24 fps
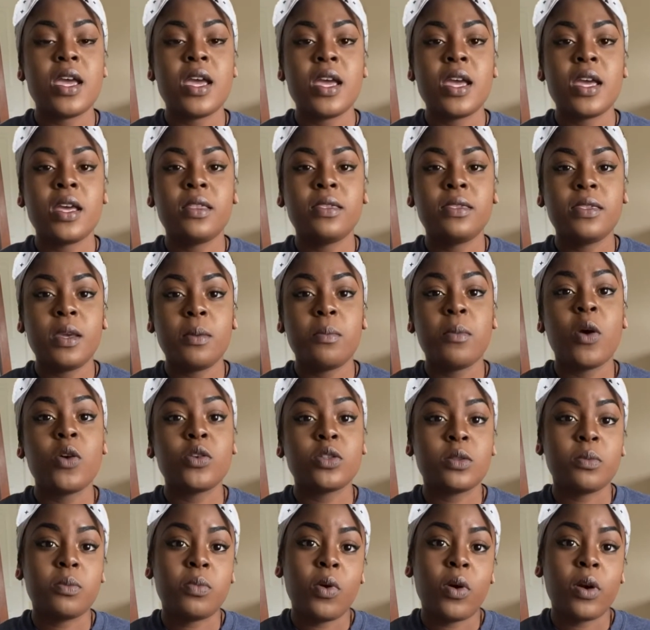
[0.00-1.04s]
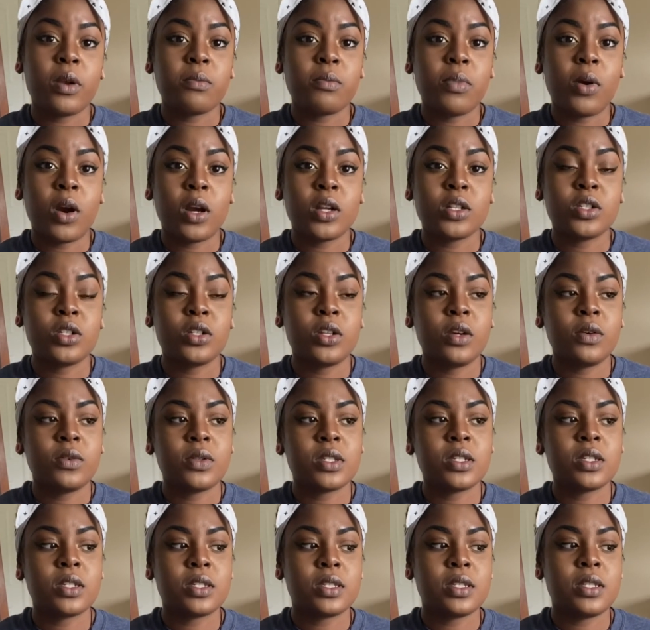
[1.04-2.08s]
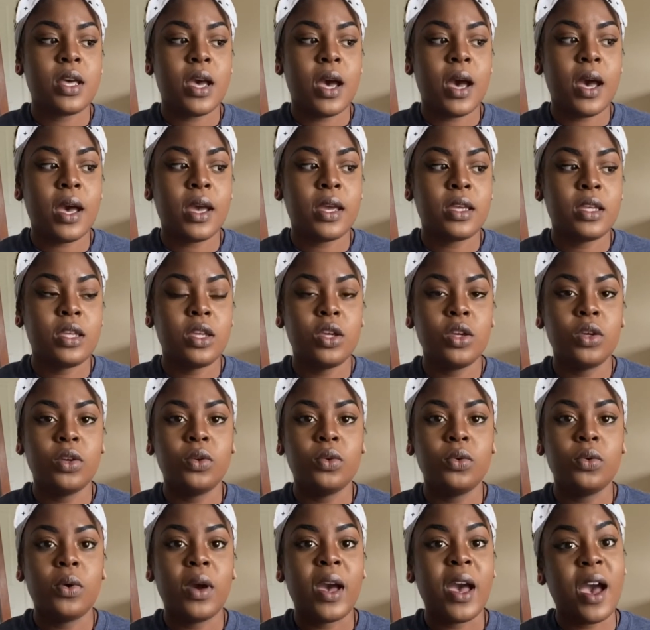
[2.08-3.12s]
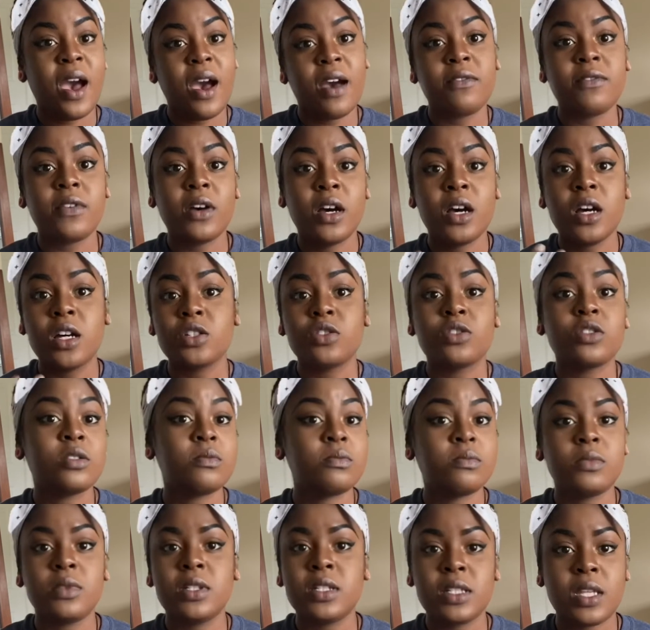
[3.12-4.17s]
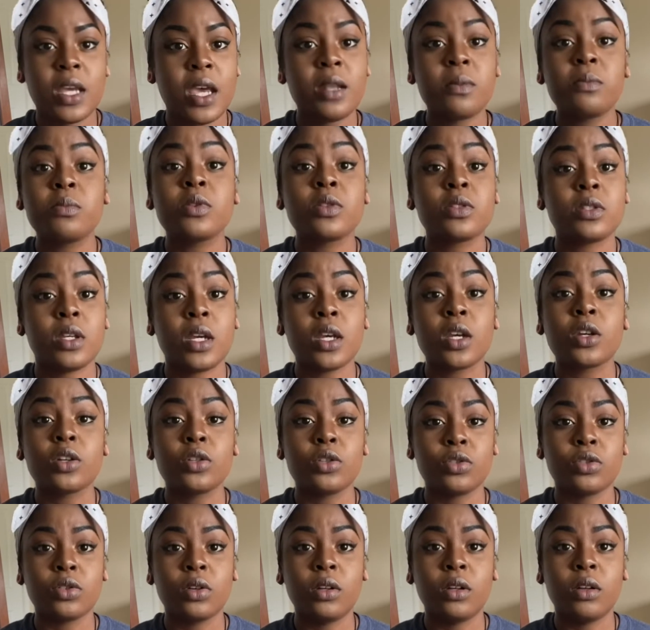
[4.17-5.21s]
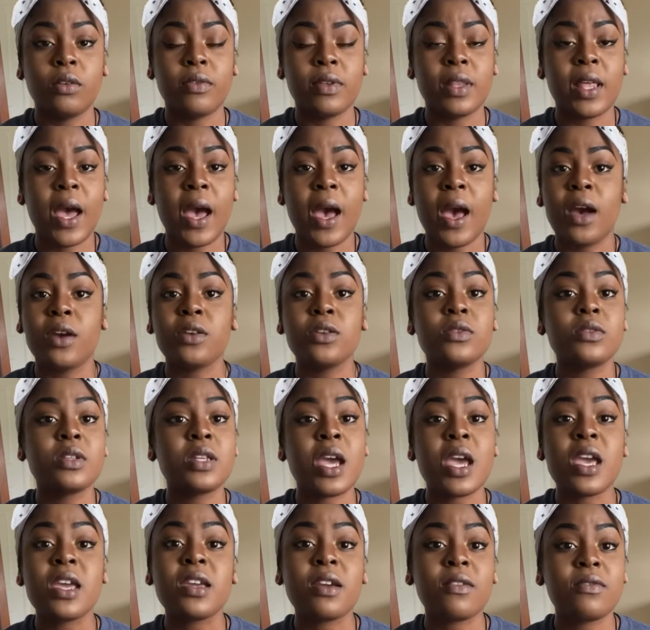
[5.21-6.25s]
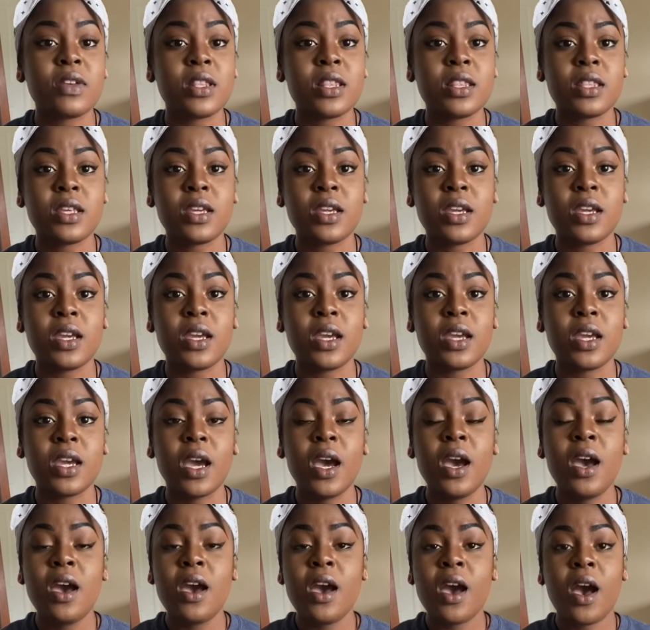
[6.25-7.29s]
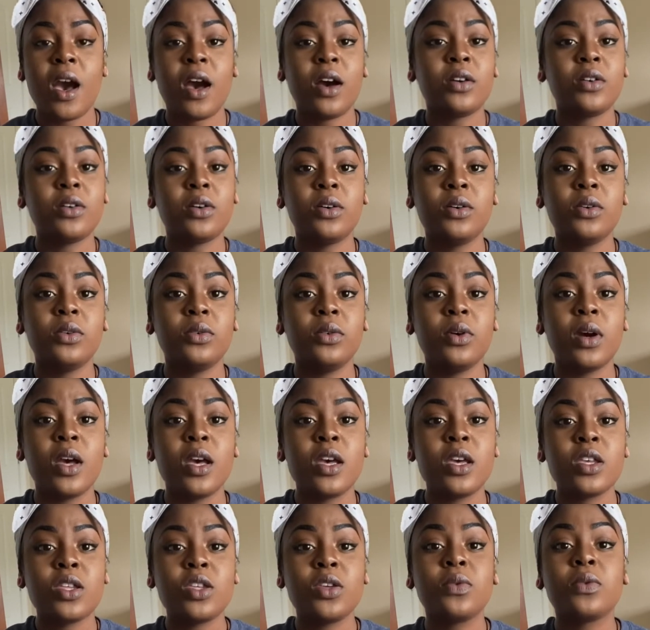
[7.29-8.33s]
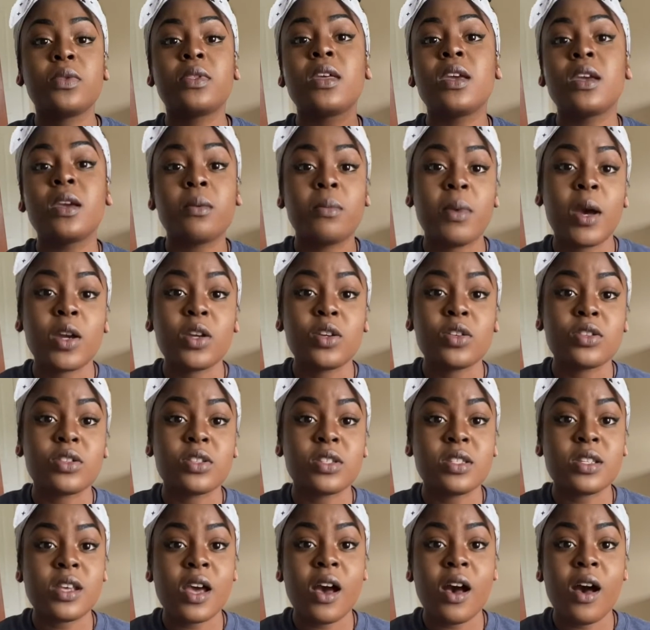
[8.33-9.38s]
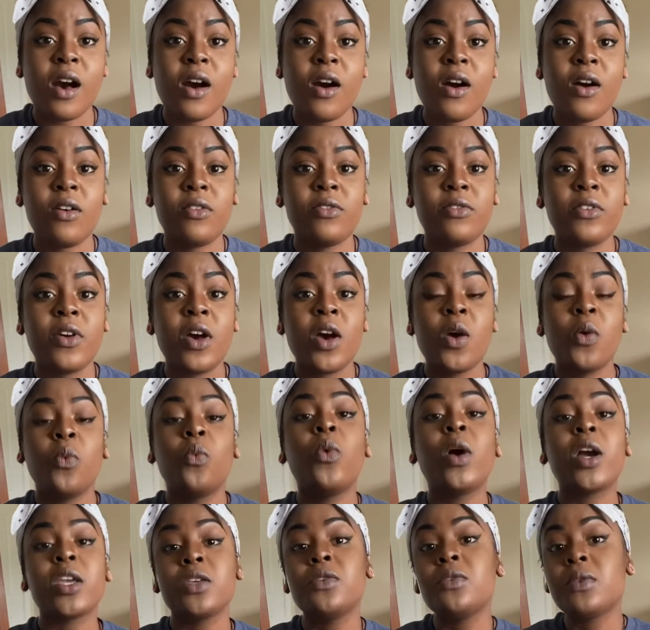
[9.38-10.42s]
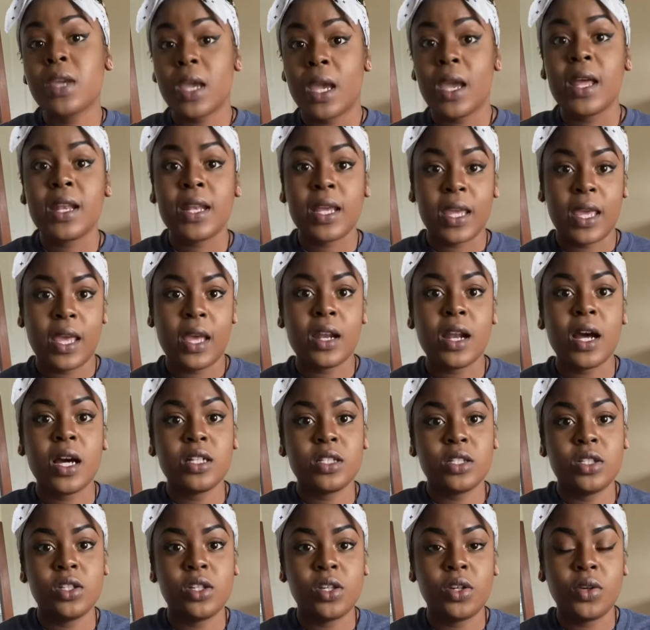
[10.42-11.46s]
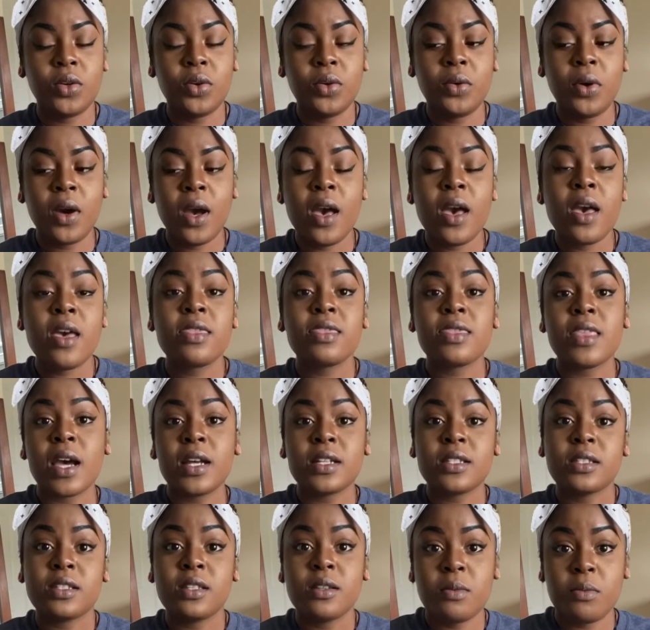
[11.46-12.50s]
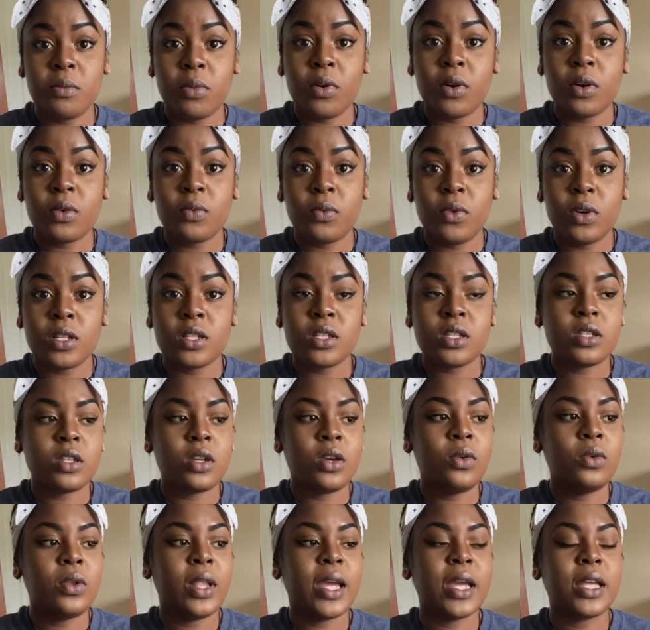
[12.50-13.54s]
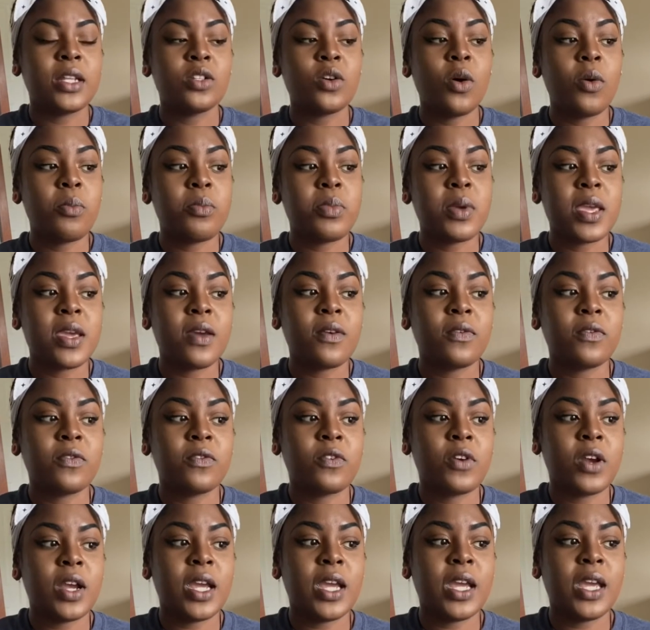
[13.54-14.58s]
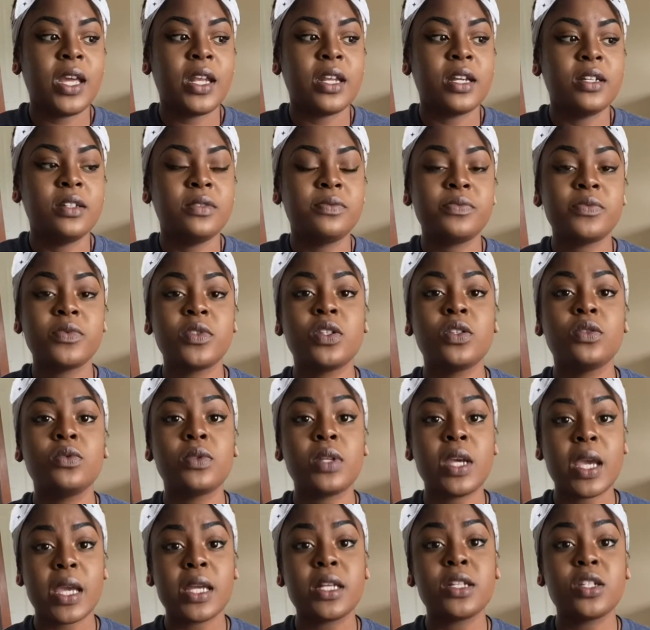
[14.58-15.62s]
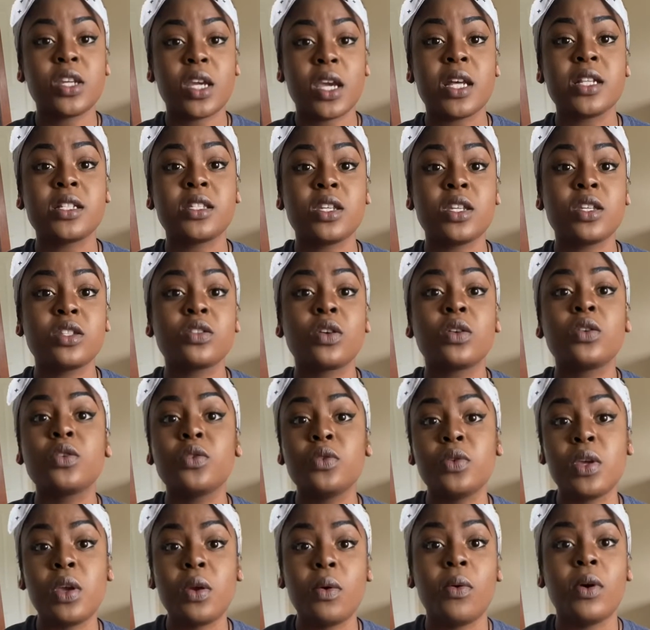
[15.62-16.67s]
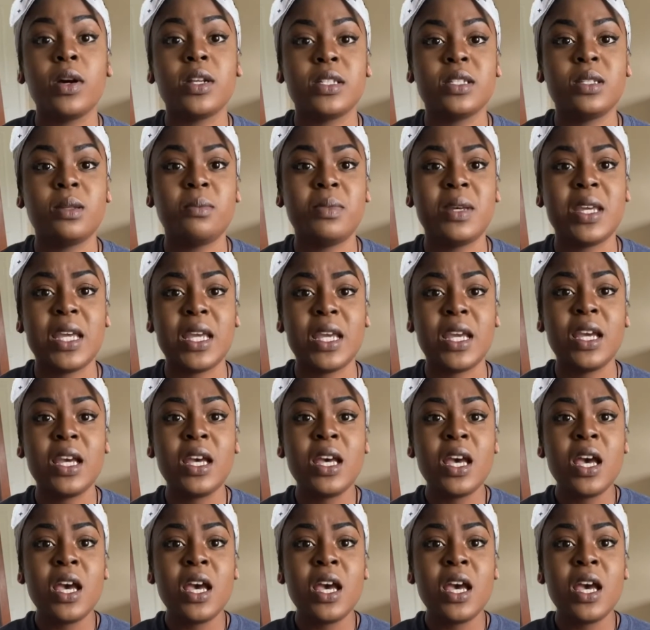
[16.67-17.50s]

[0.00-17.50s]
The most important part to know is just that you have 110% control over that. How you take everything, how you think about yourself, what you can and cannot do. That's an important one too. Like, don't be afraid to take chances on who you want to be.